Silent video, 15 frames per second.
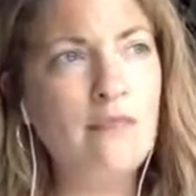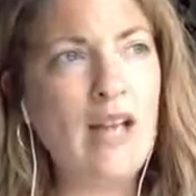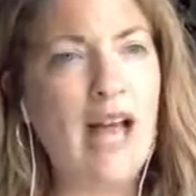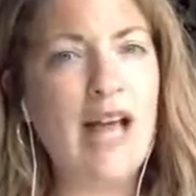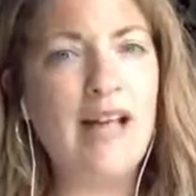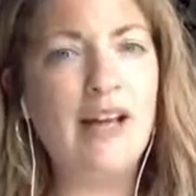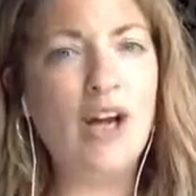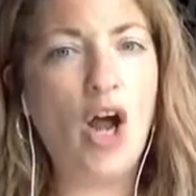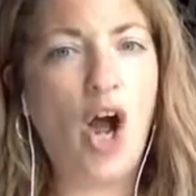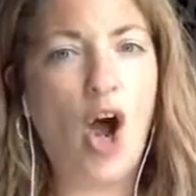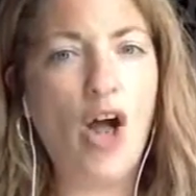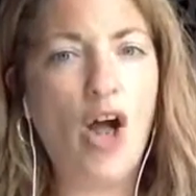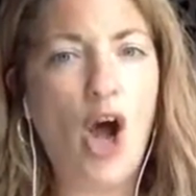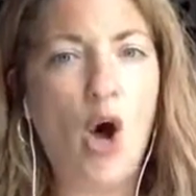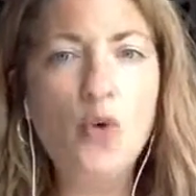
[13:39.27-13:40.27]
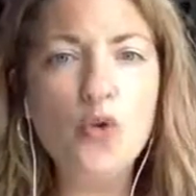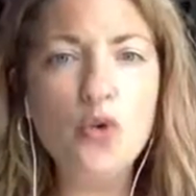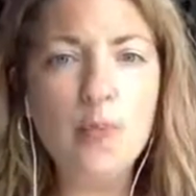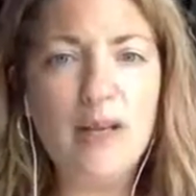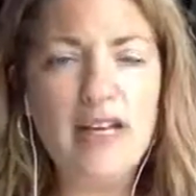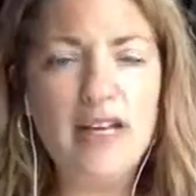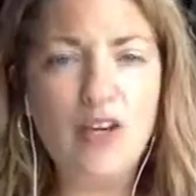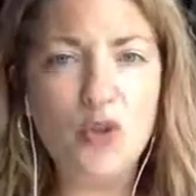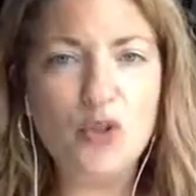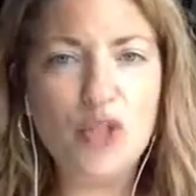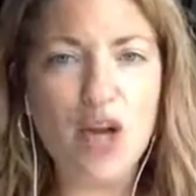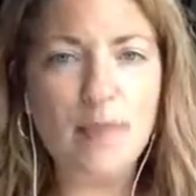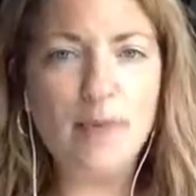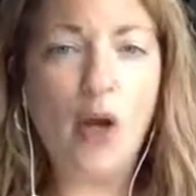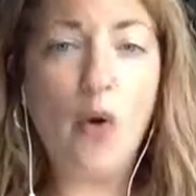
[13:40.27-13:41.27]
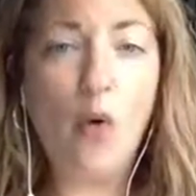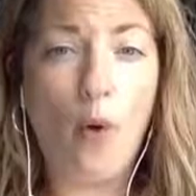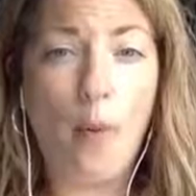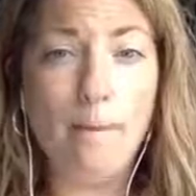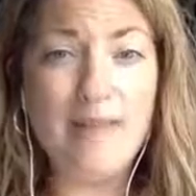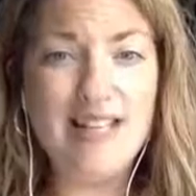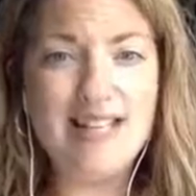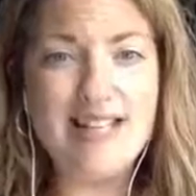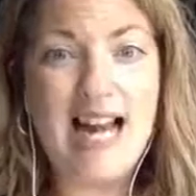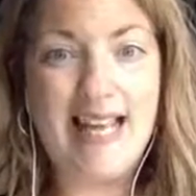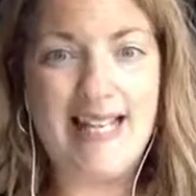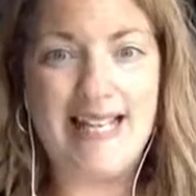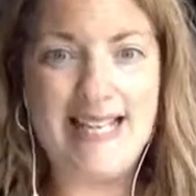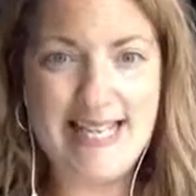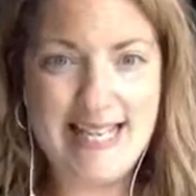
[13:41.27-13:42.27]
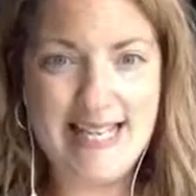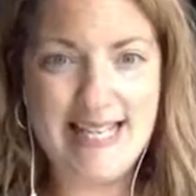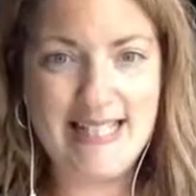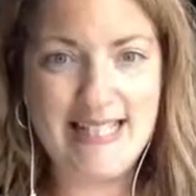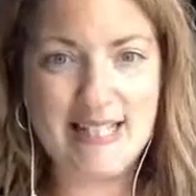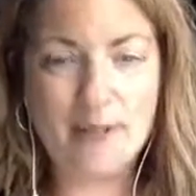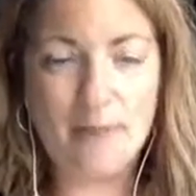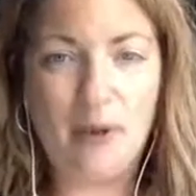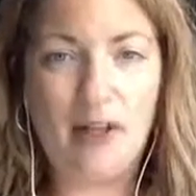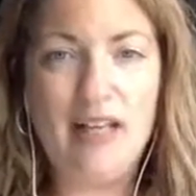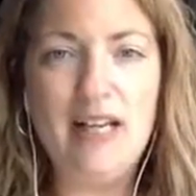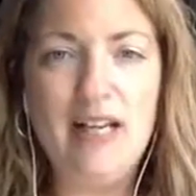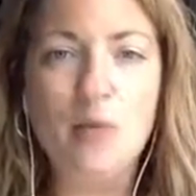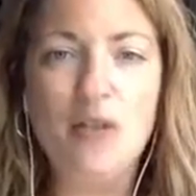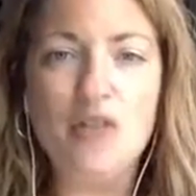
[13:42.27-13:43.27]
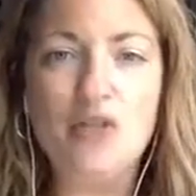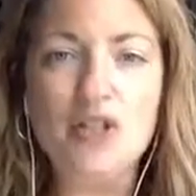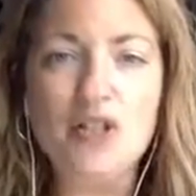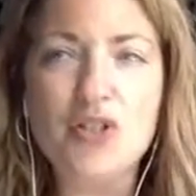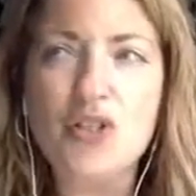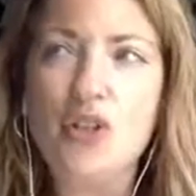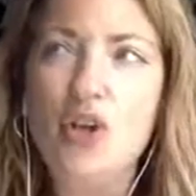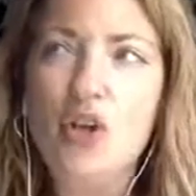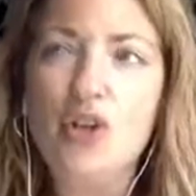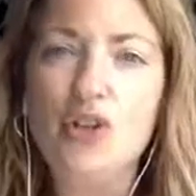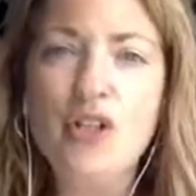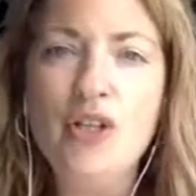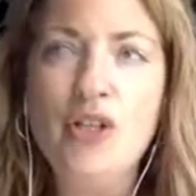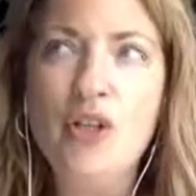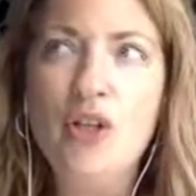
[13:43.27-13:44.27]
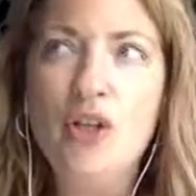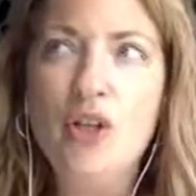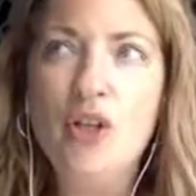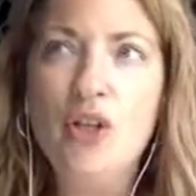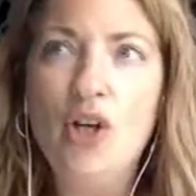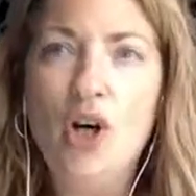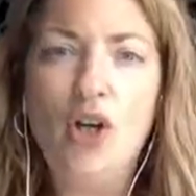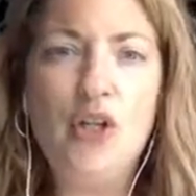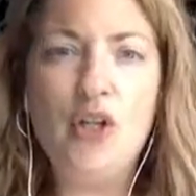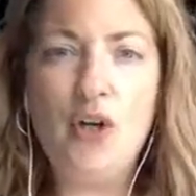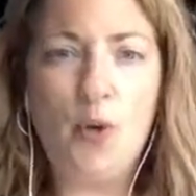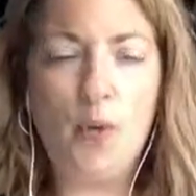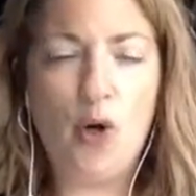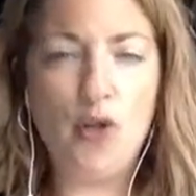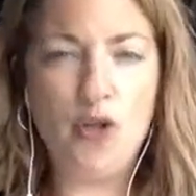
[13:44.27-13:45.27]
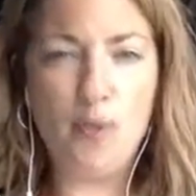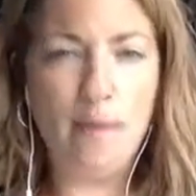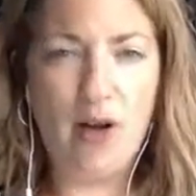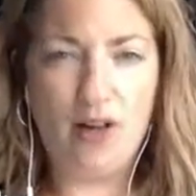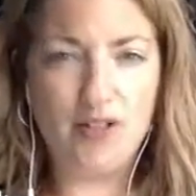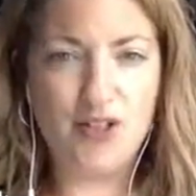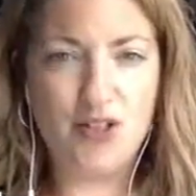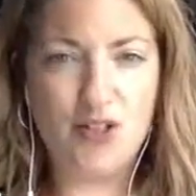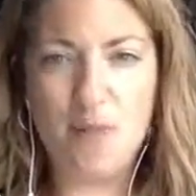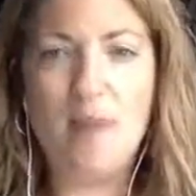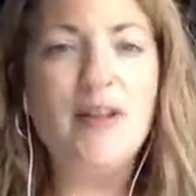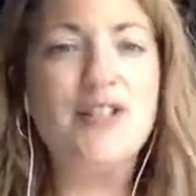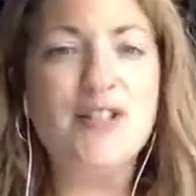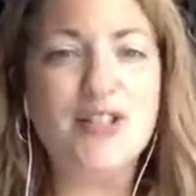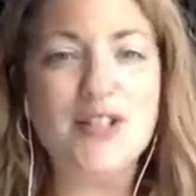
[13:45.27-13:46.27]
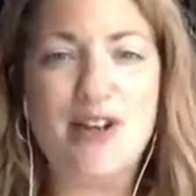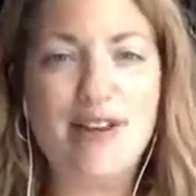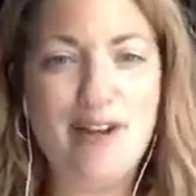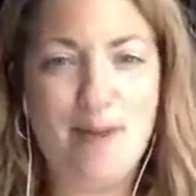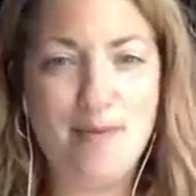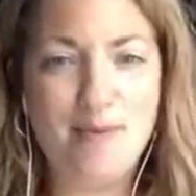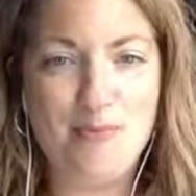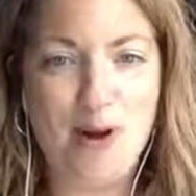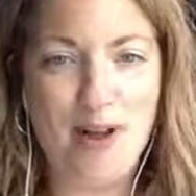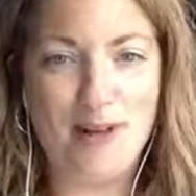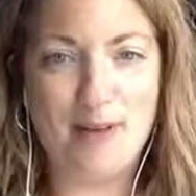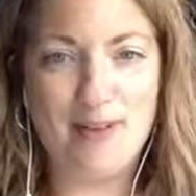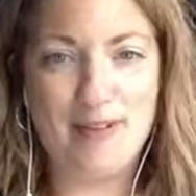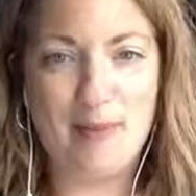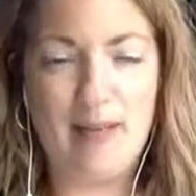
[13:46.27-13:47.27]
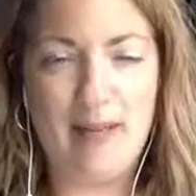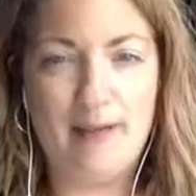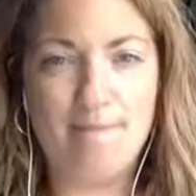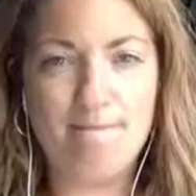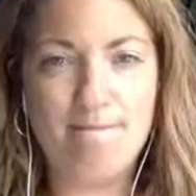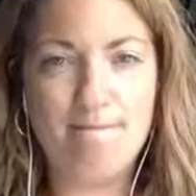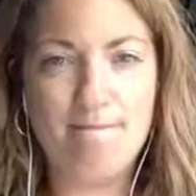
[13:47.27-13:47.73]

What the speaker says: And old me a long time ago, or me that like needs the money, would have just gone, oh, you know what, you must sign up and work with me.